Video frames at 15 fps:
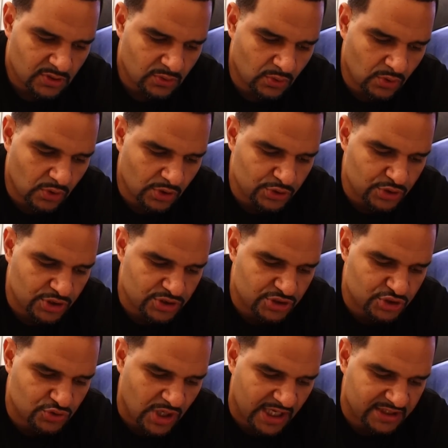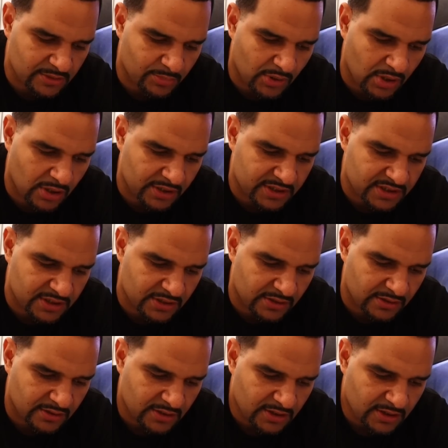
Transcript: or you can just drag the bar here